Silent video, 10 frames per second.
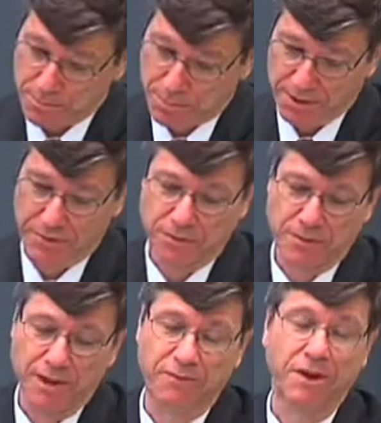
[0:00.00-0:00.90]
But
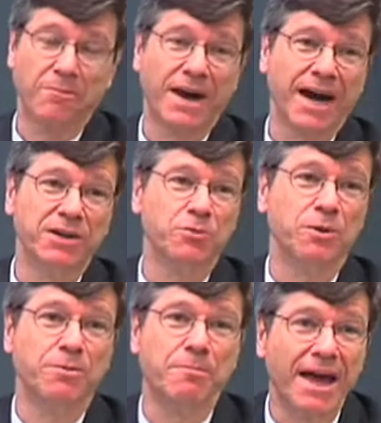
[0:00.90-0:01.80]
if combined
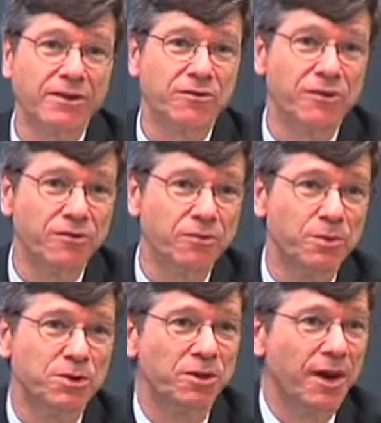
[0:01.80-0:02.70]
with medicines,
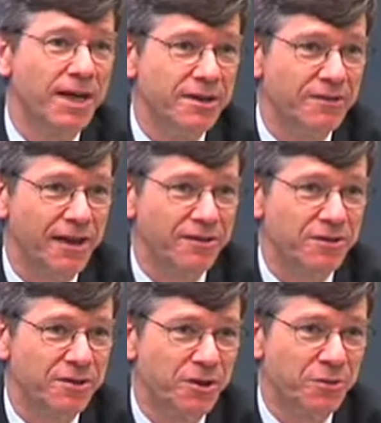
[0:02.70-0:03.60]
which are 80 cents
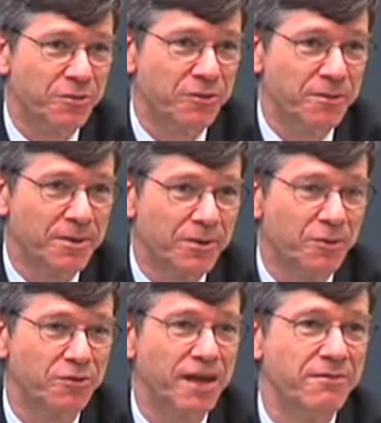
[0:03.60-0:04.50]
a dose,
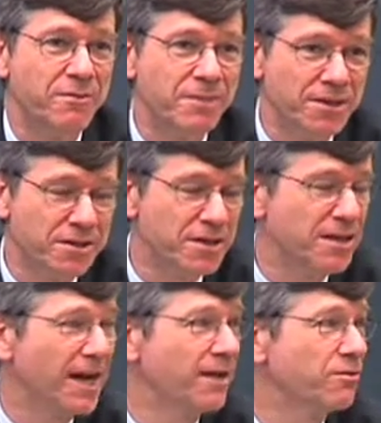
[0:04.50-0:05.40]
could save 1 million
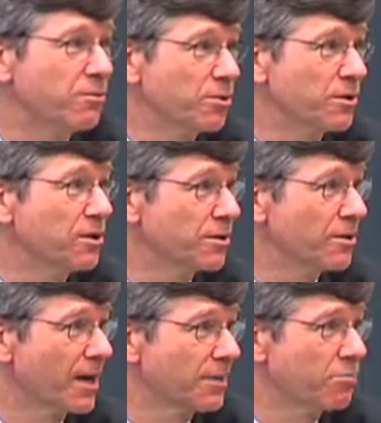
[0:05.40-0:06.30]
lives per year
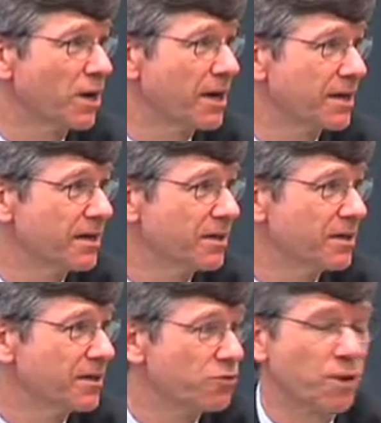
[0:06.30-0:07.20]
and break
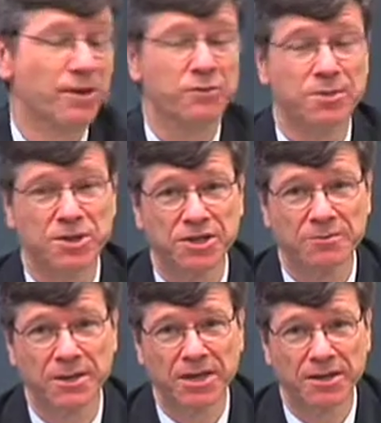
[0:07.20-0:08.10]
transmission of
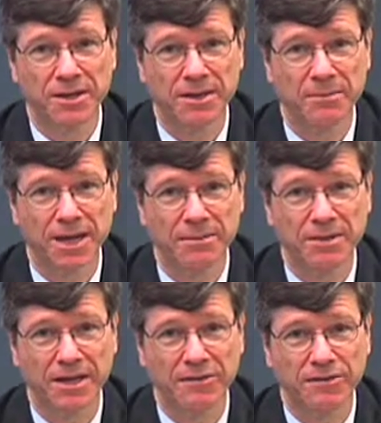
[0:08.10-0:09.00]
malaria in many
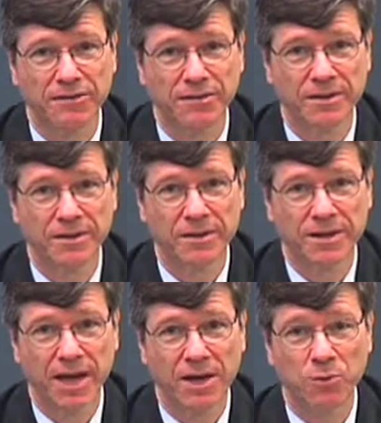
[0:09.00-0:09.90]
places.
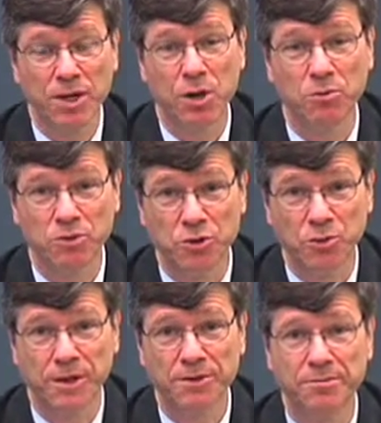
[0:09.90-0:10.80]
And we don't
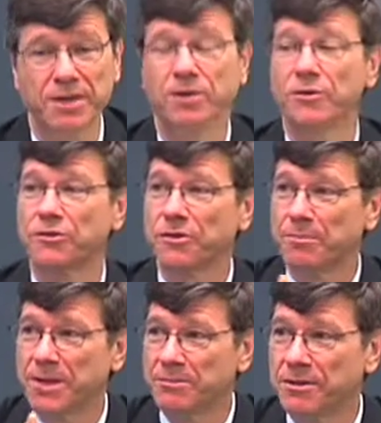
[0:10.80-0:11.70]
do it because the
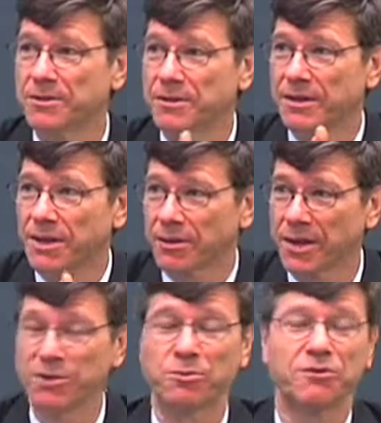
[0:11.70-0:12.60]
people that are
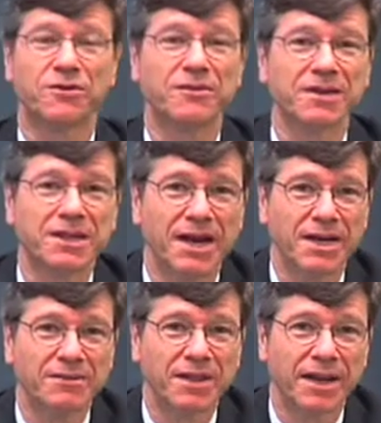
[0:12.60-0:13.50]
on the receiving
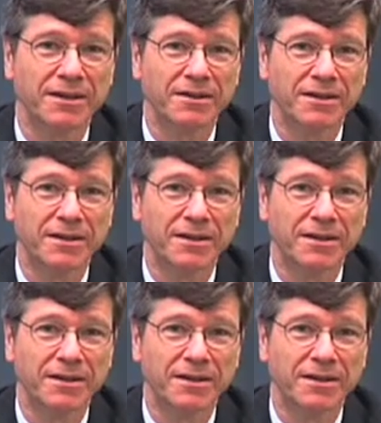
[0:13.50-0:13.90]
line of that